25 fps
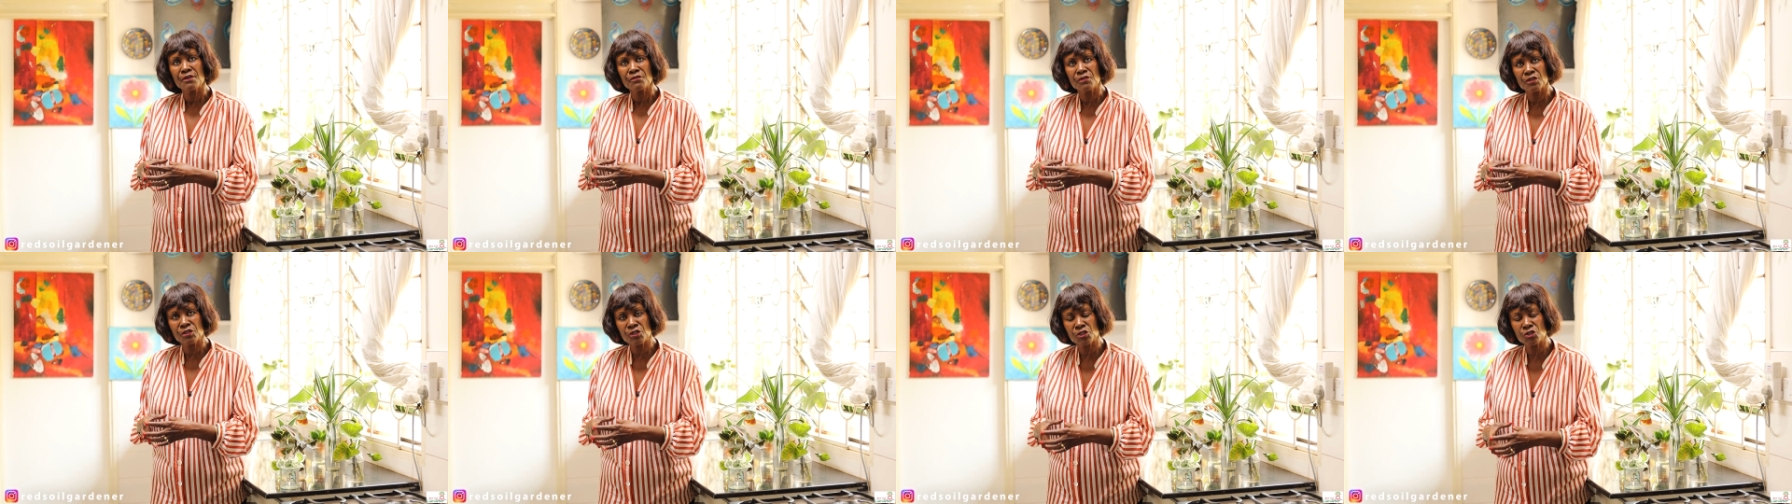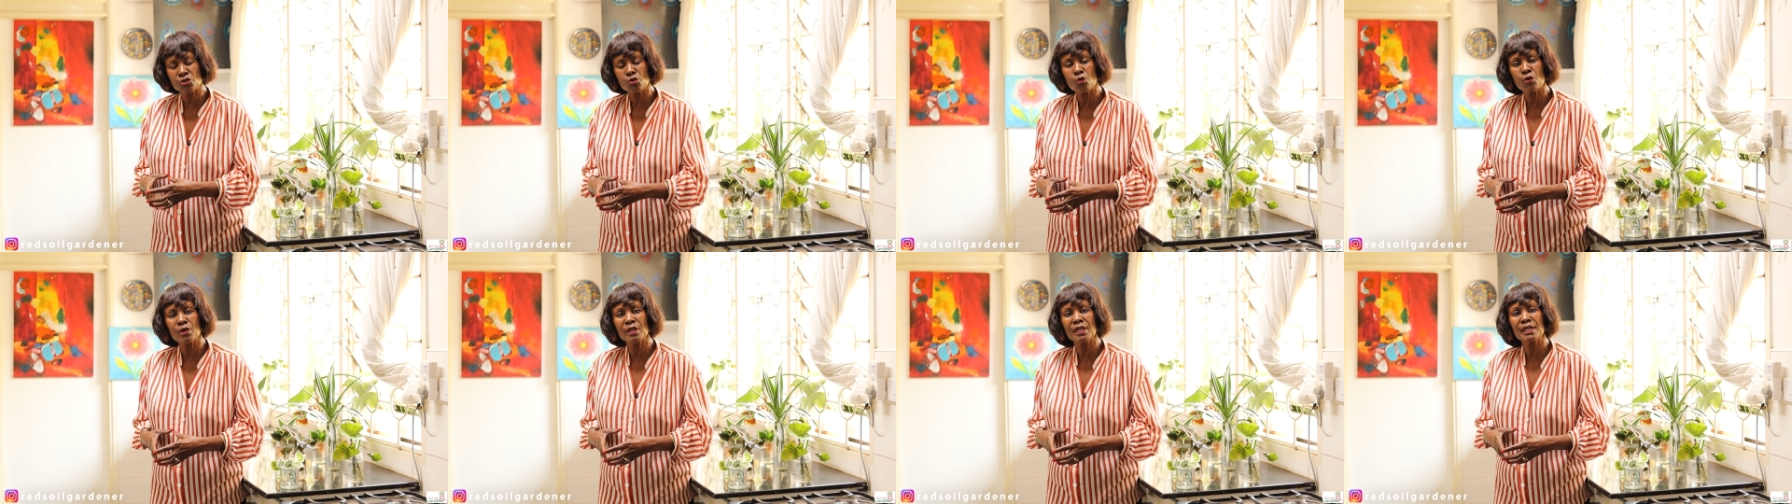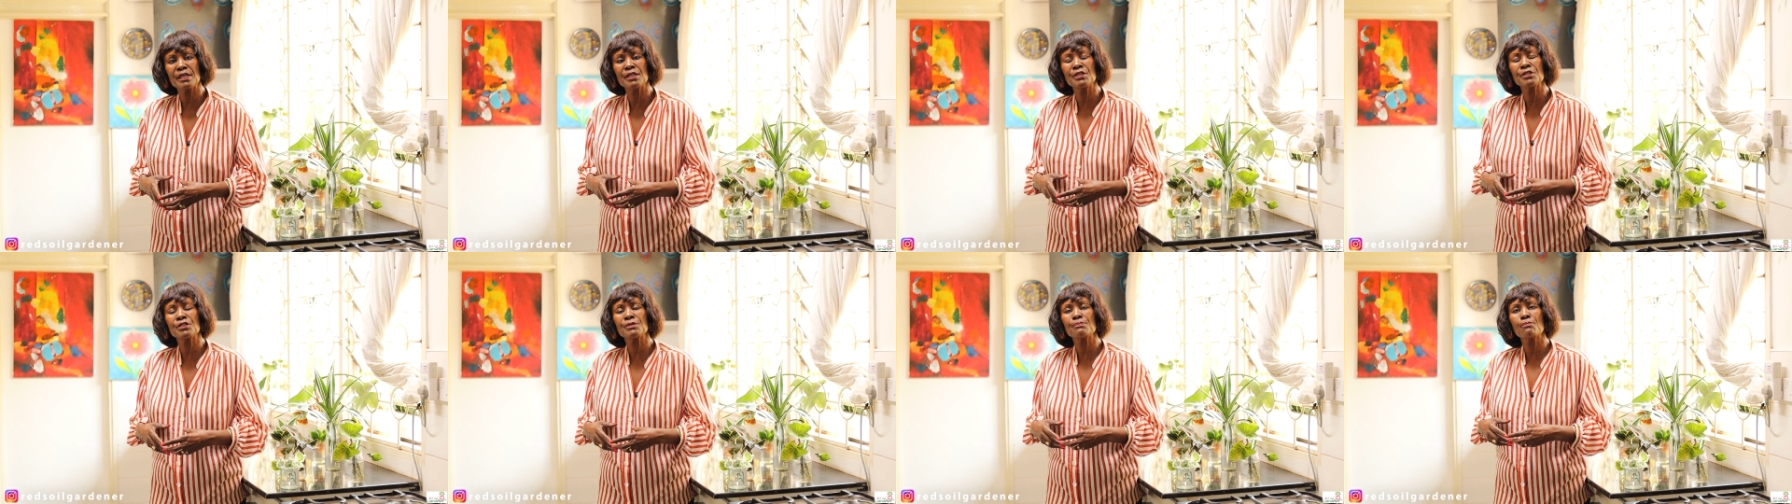the soil
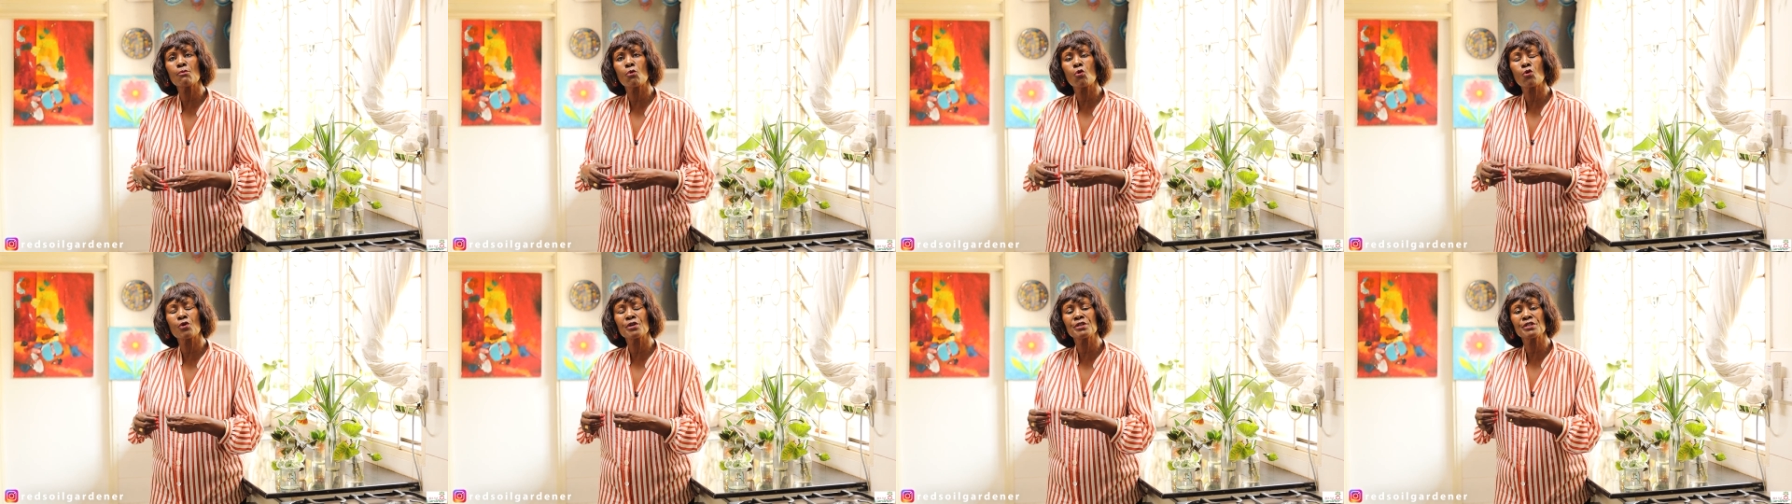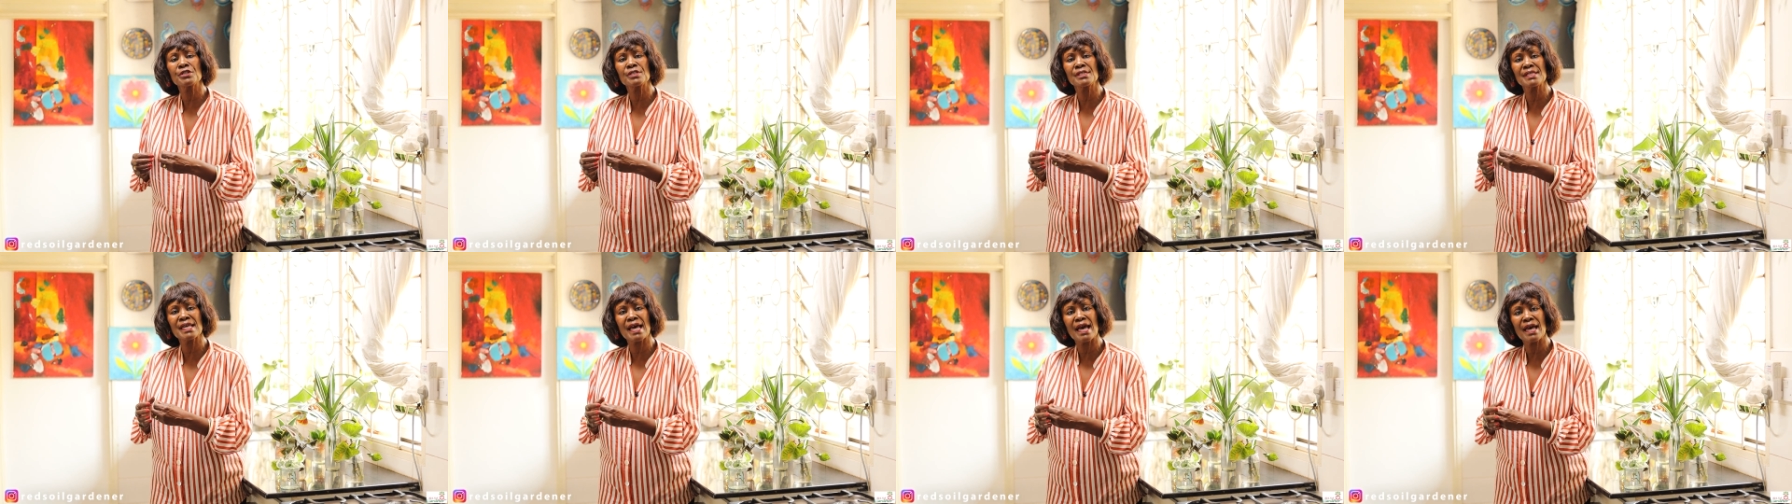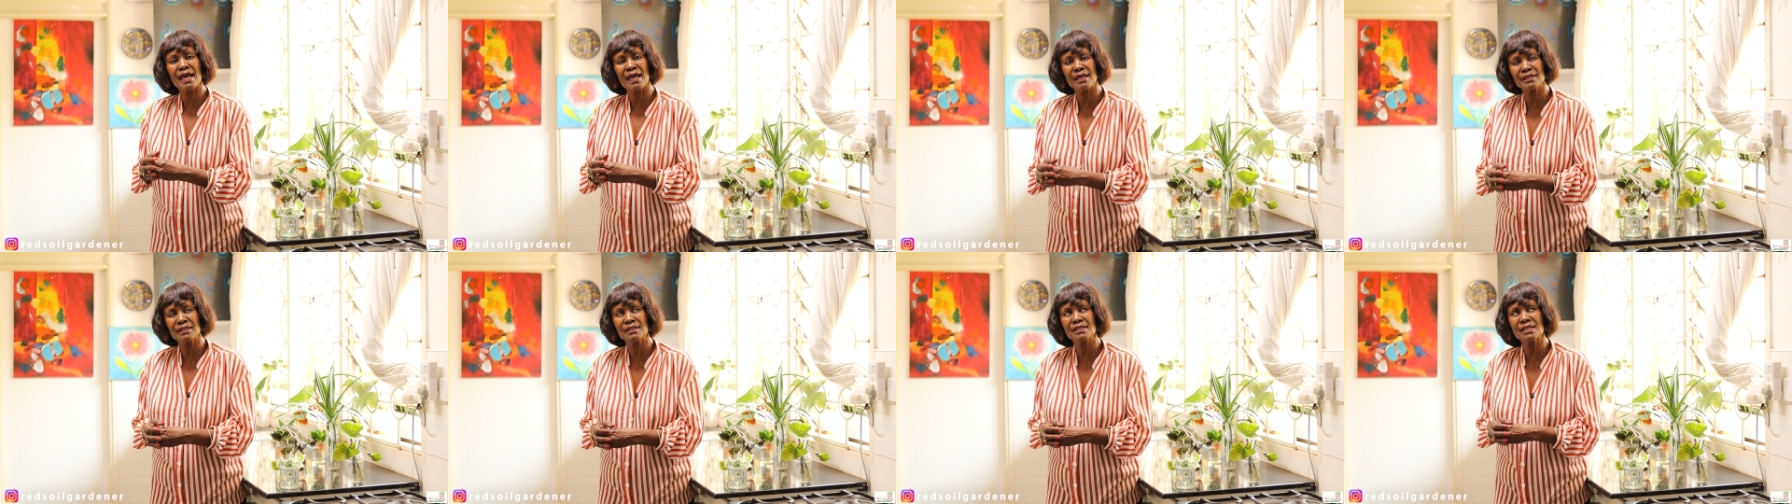is moist,
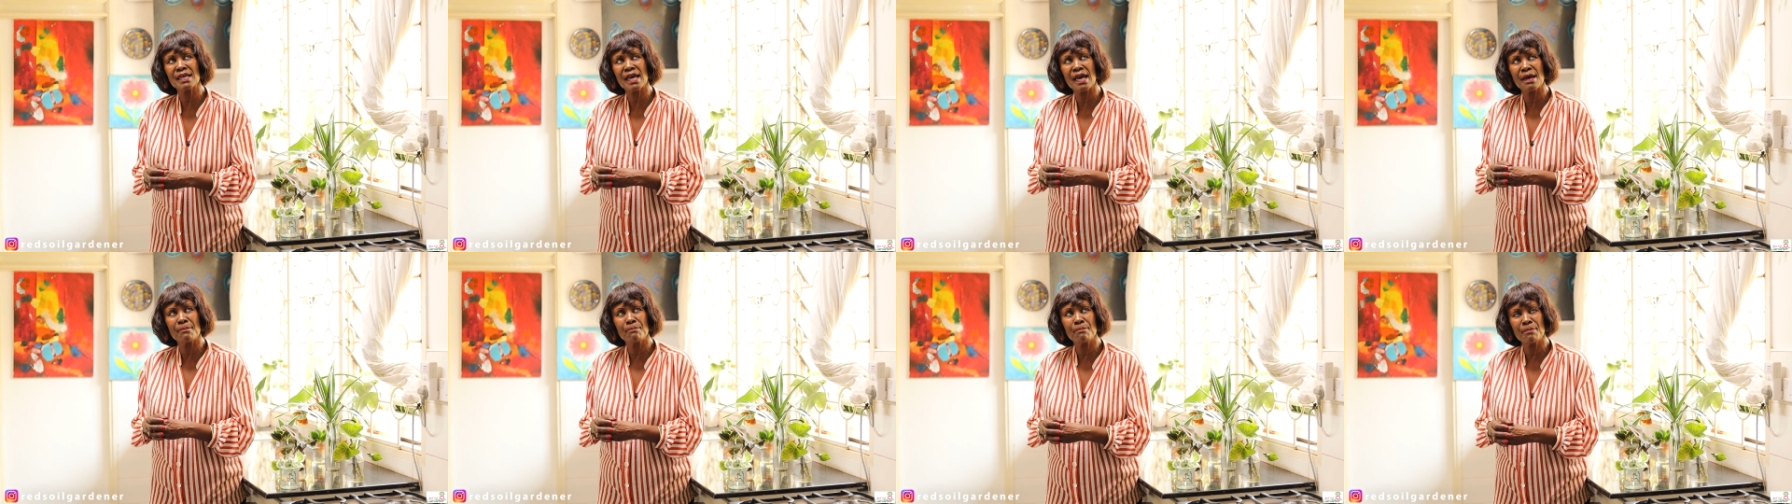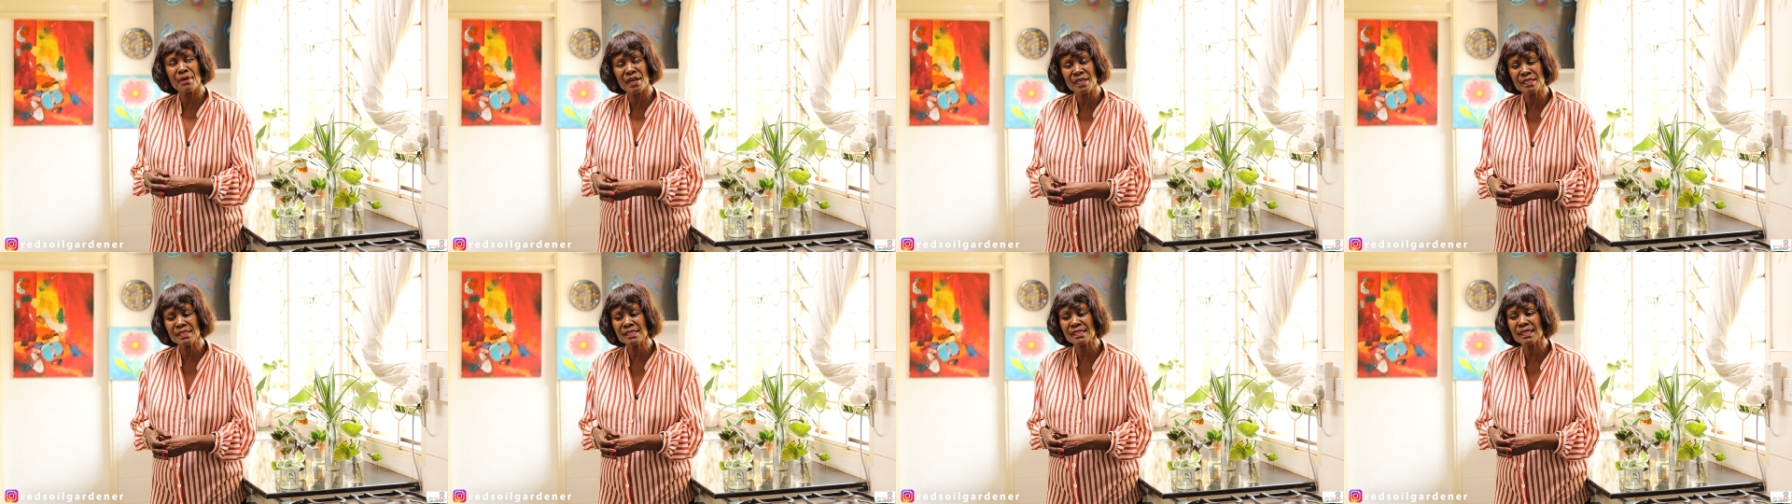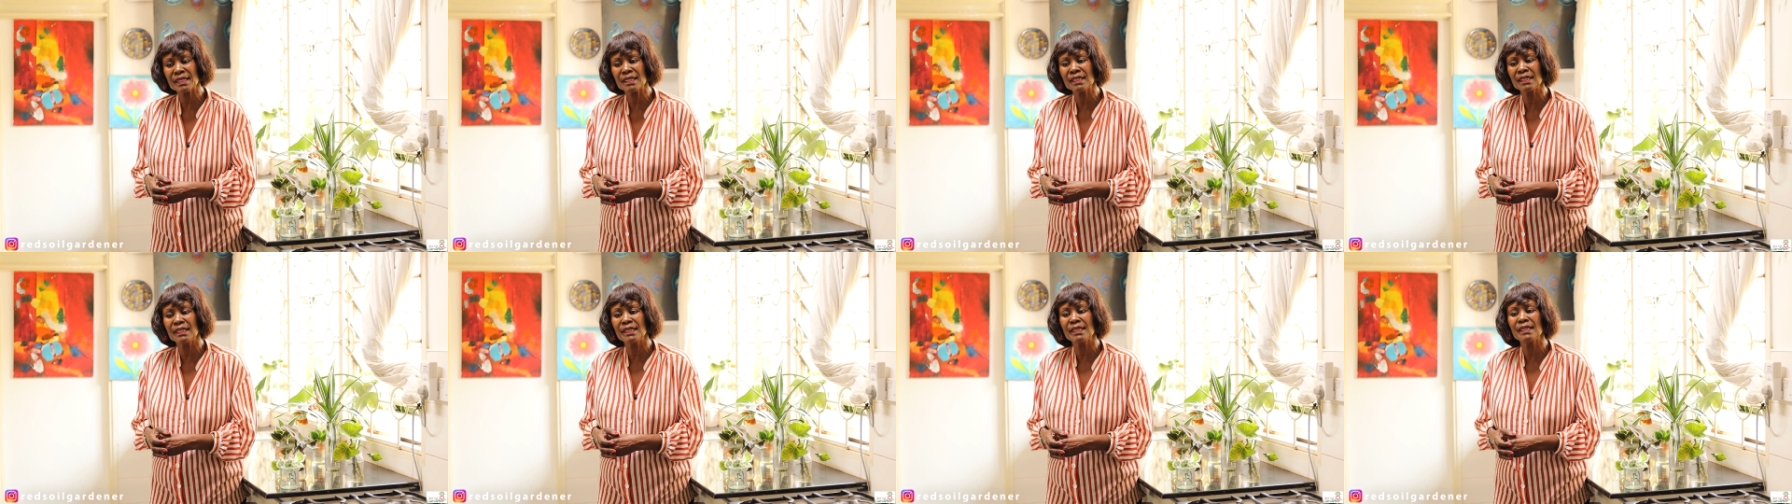and
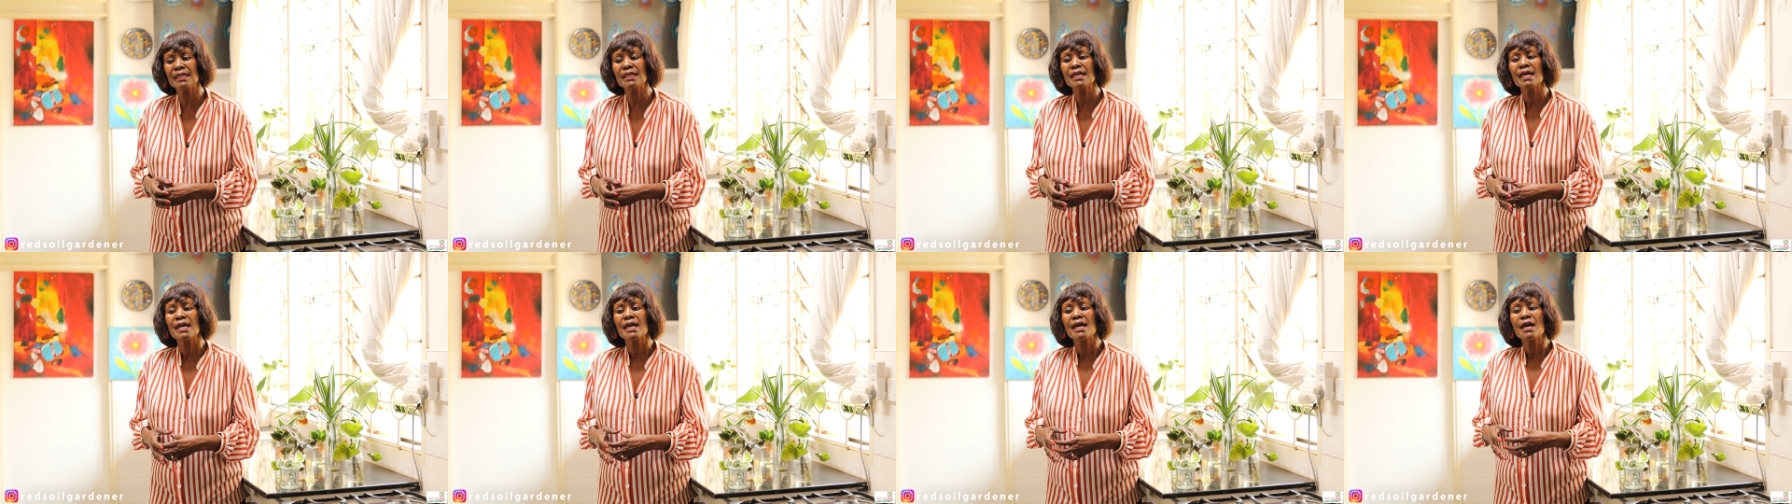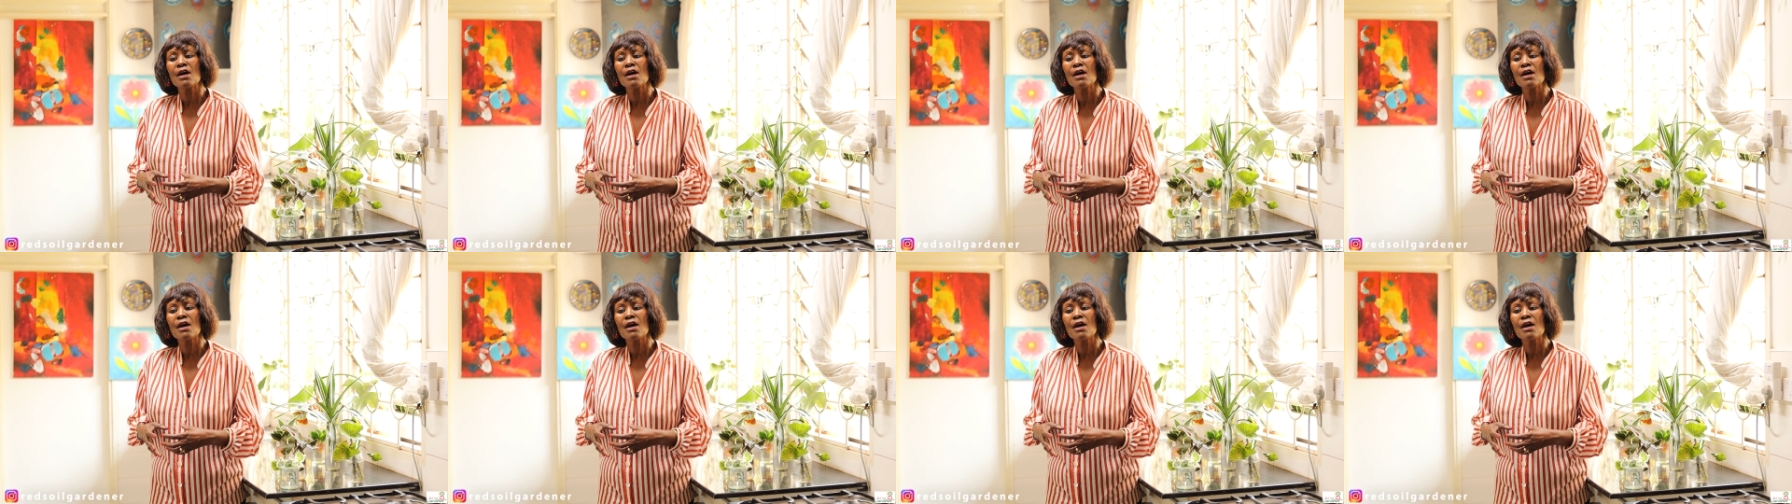basically